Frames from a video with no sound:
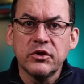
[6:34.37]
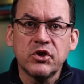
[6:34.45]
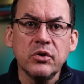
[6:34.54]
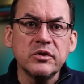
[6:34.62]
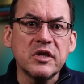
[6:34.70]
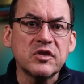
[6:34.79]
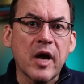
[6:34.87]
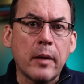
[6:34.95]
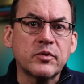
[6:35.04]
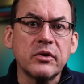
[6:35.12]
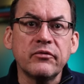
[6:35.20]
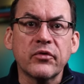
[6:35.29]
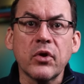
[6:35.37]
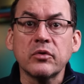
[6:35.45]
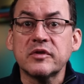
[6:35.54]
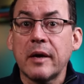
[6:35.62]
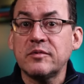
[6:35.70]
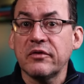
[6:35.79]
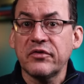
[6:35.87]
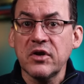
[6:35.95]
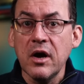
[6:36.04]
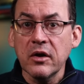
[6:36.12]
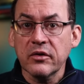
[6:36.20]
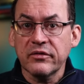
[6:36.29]
Choose this option for those types of
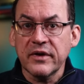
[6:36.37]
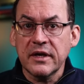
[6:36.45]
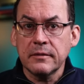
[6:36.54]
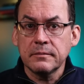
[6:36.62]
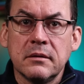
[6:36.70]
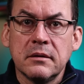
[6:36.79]
photography.